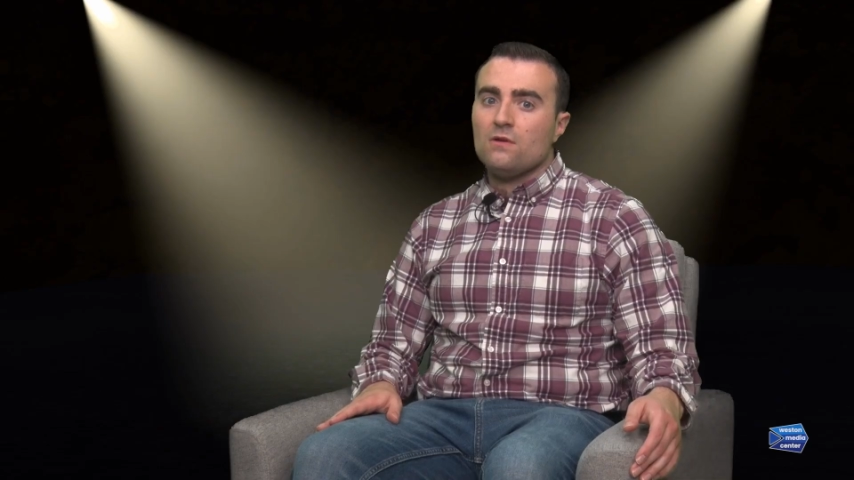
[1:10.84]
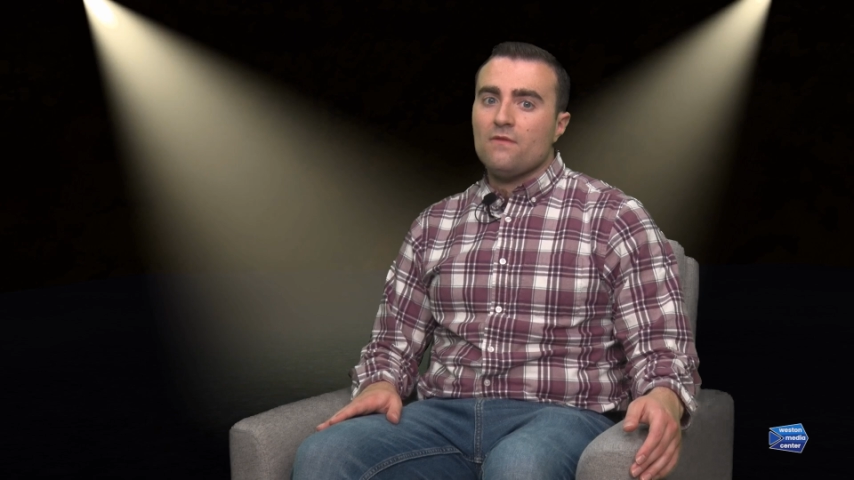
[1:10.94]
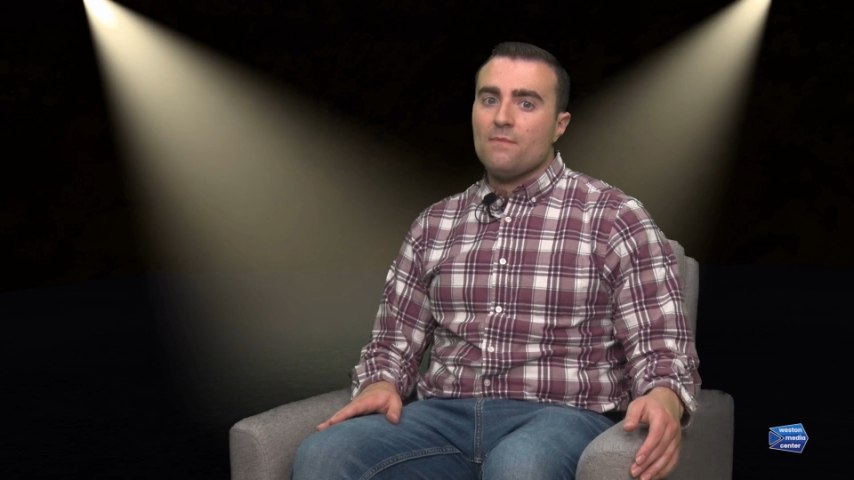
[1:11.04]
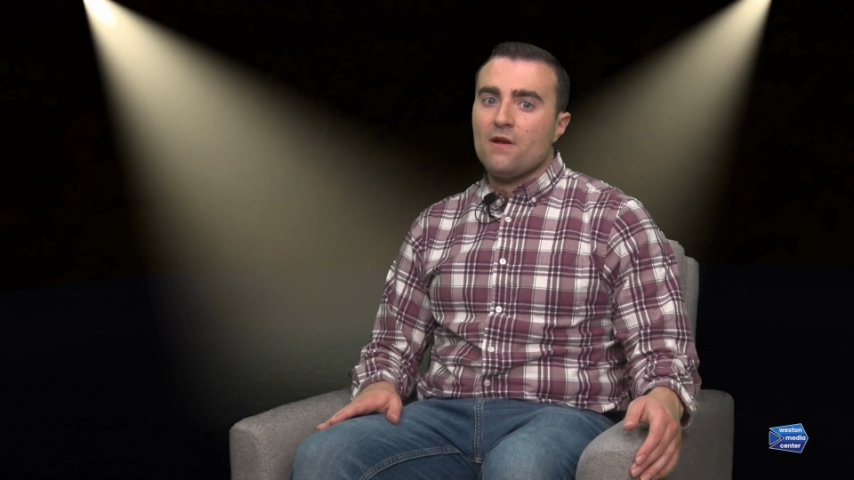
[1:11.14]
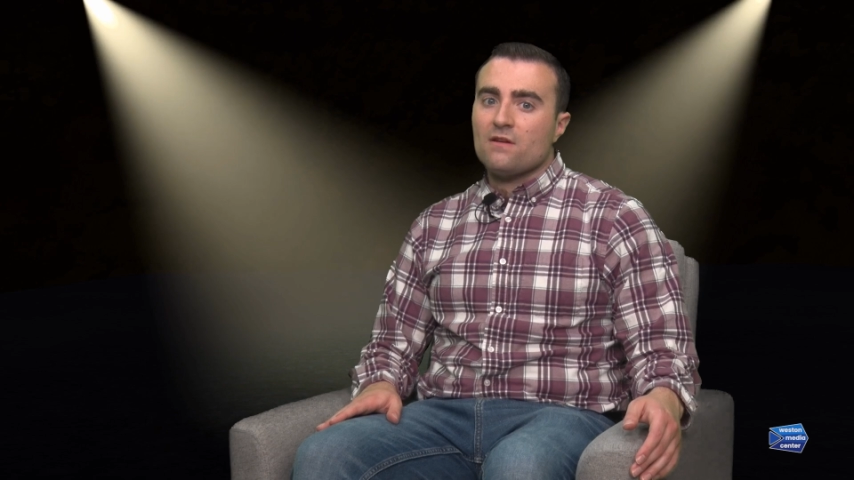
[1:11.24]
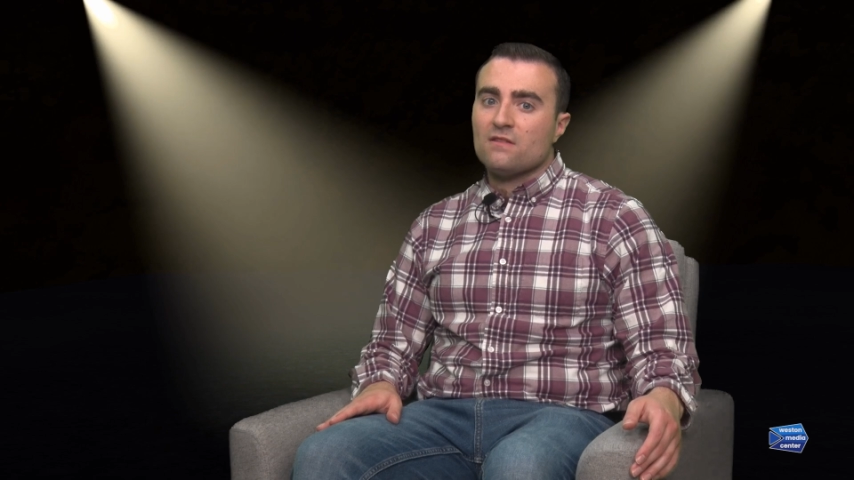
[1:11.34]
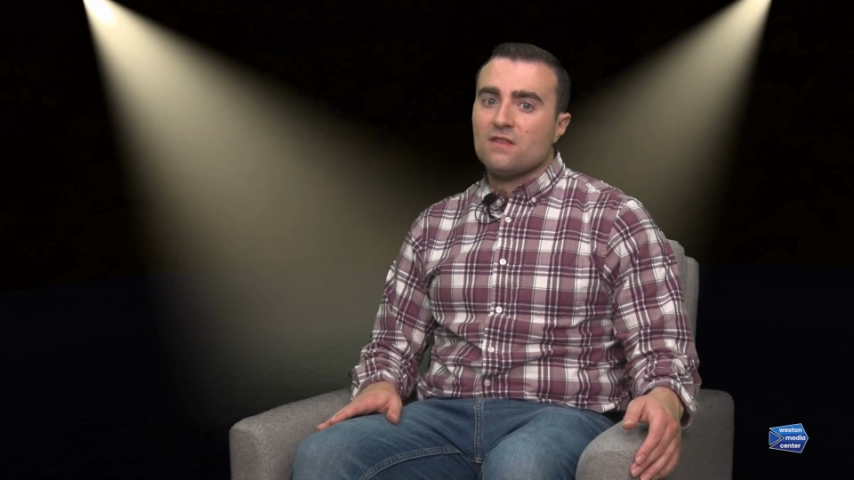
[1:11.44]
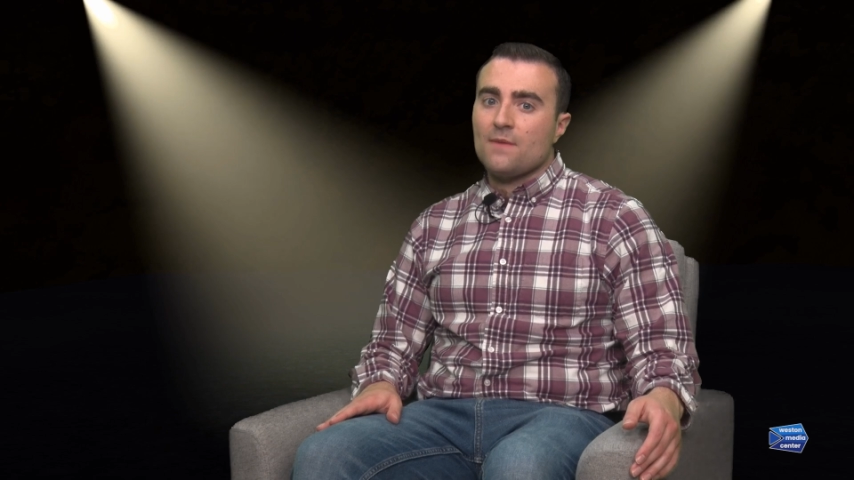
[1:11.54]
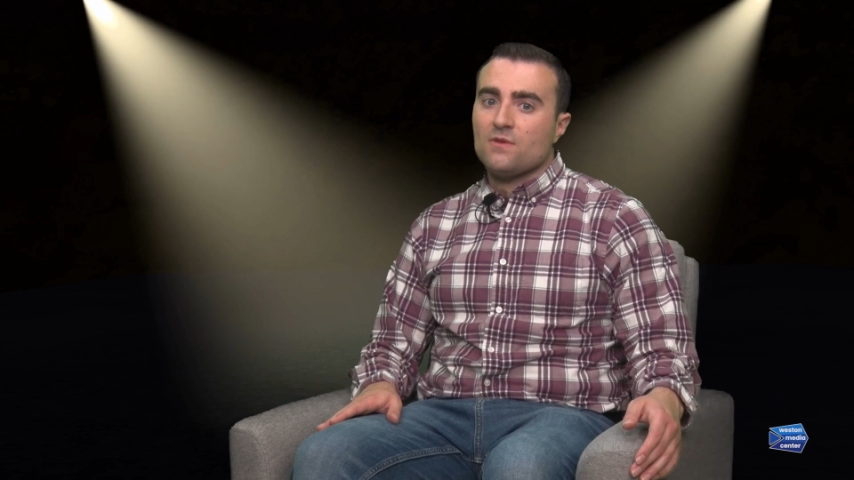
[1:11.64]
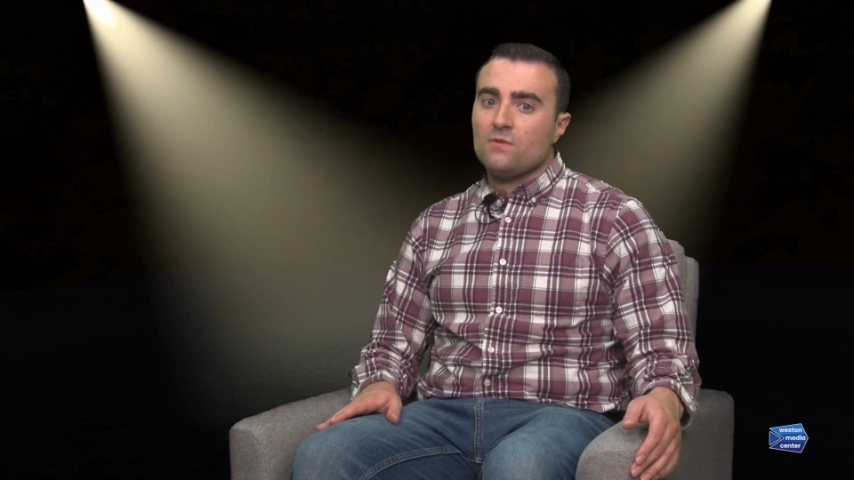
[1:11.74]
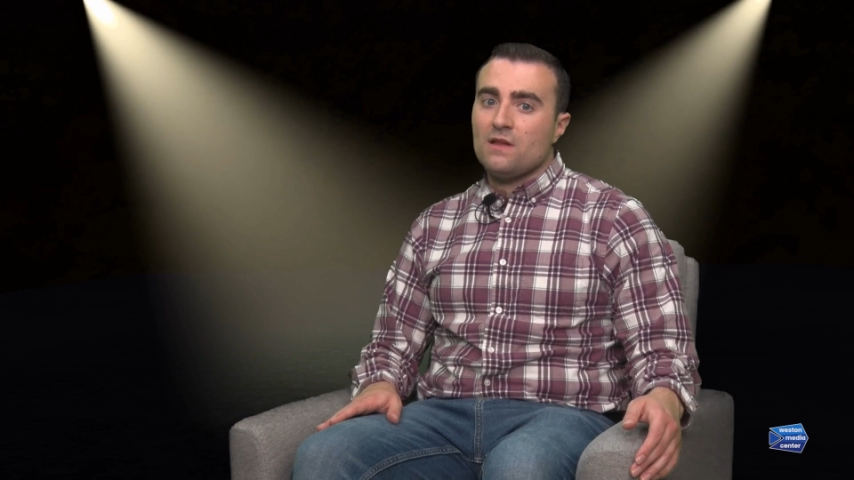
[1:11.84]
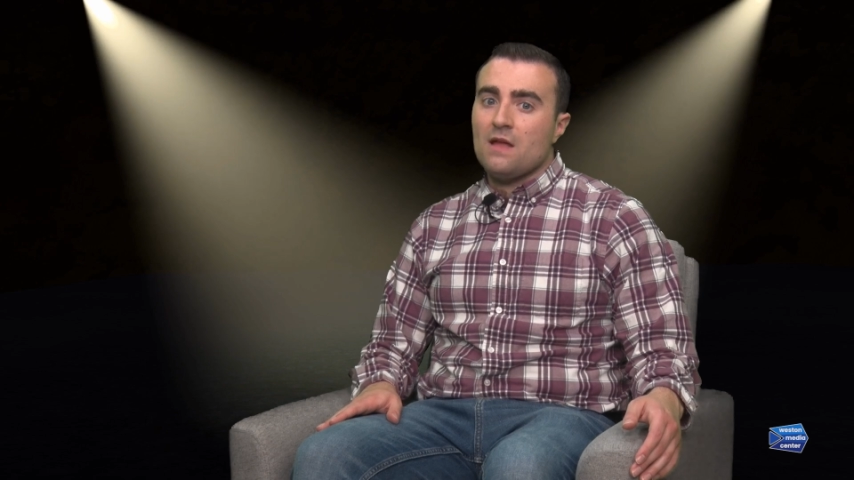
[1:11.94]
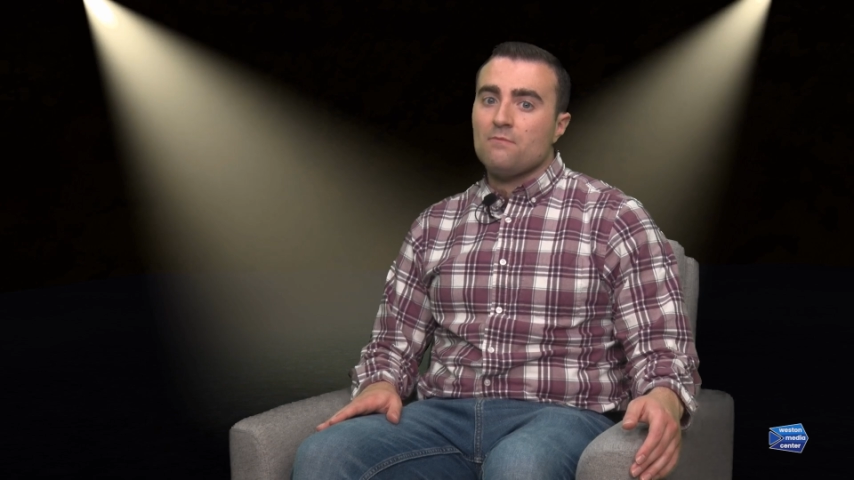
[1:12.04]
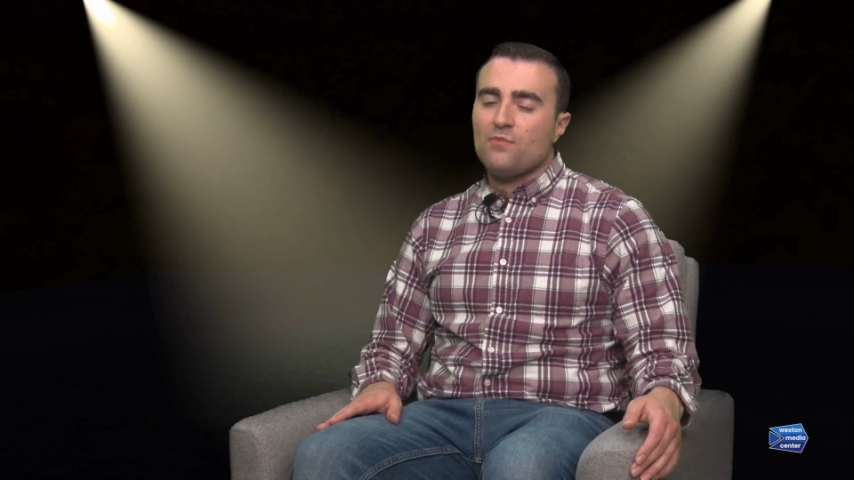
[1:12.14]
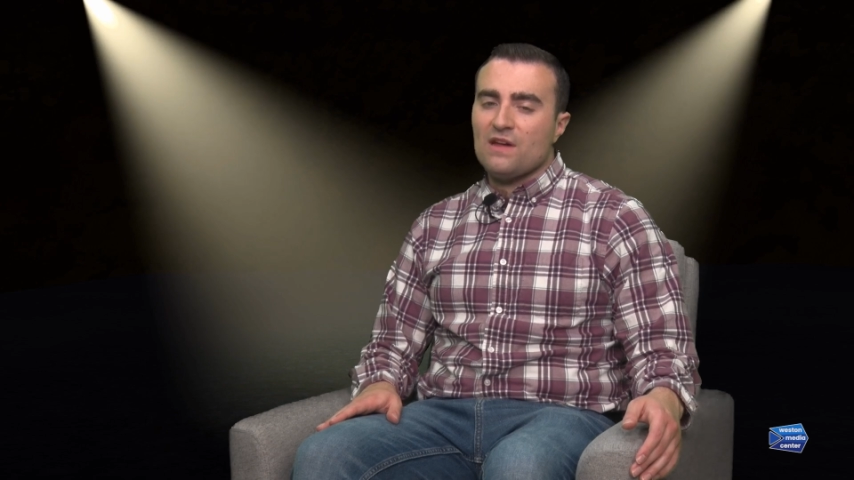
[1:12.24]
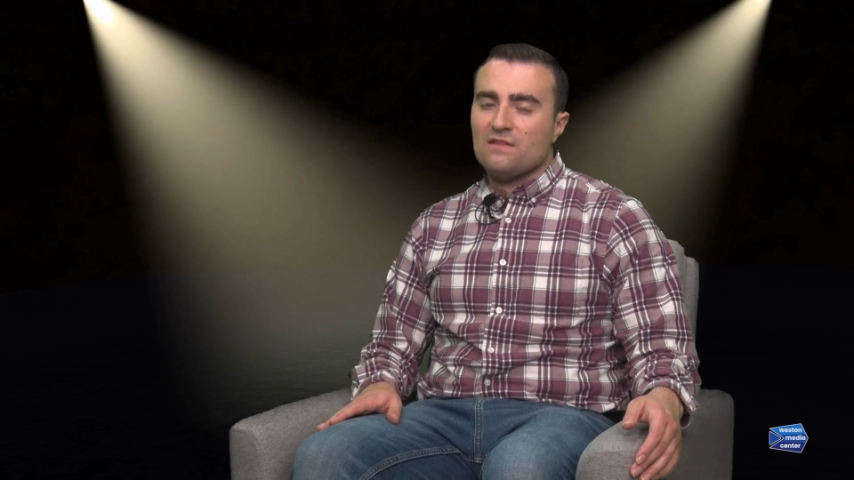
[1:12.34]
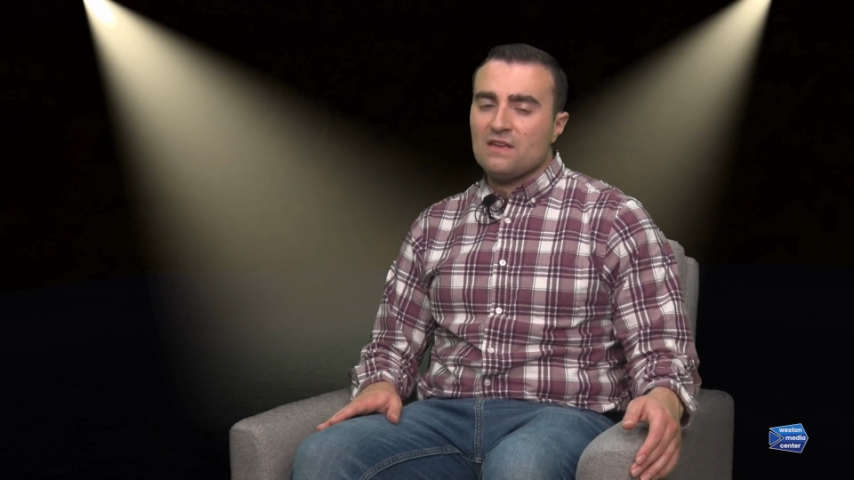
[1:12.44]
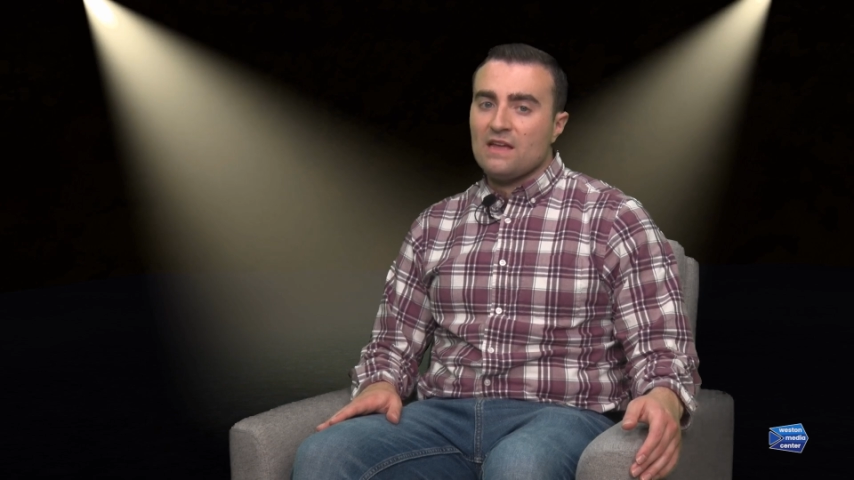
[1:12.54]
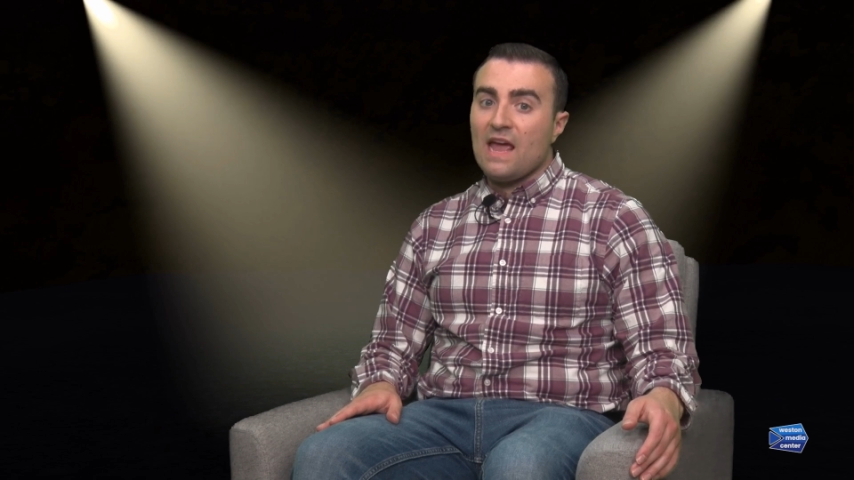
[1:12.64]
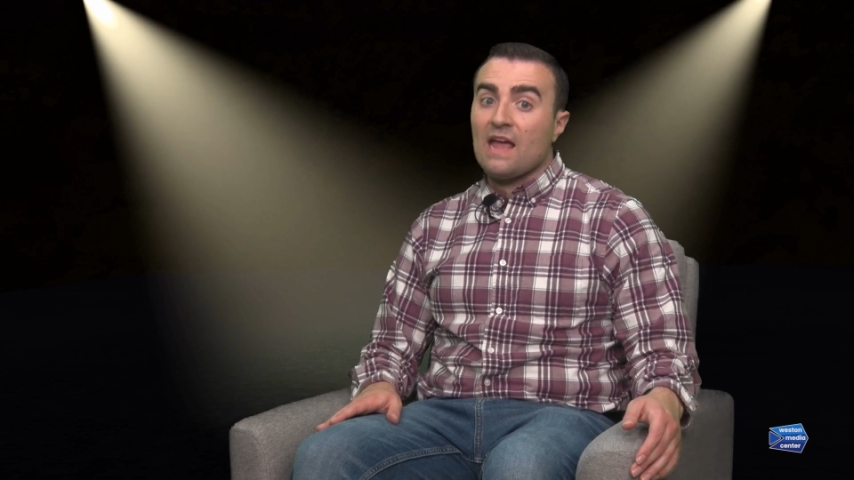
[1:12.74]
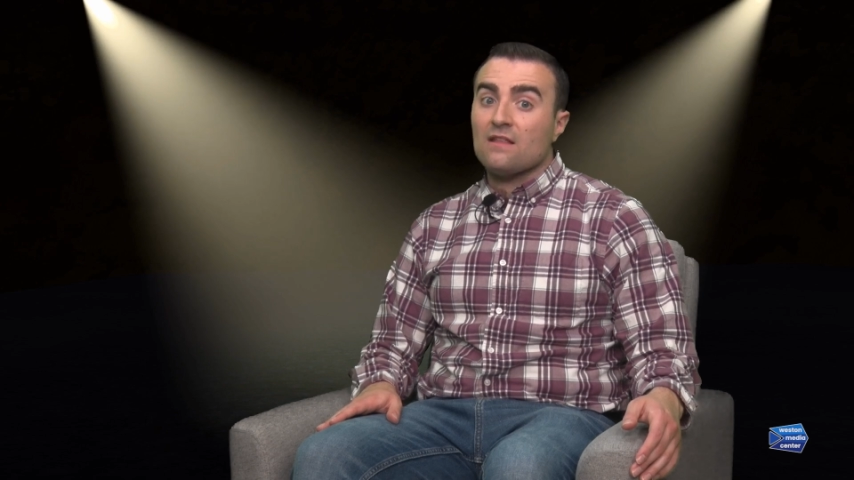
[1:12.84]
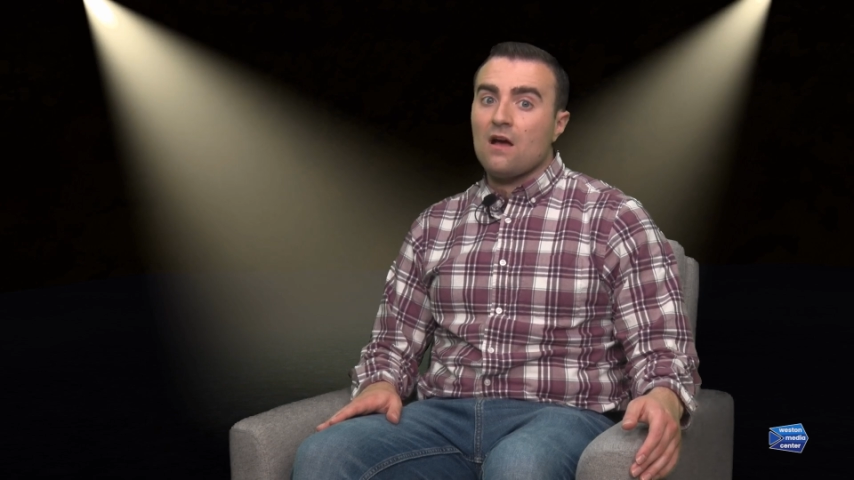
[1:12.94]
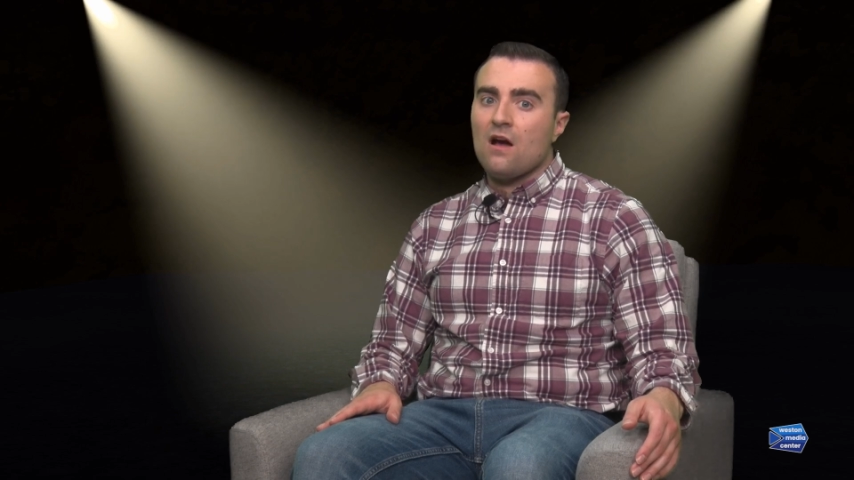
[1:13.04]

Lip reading: of America's subsequent embracing and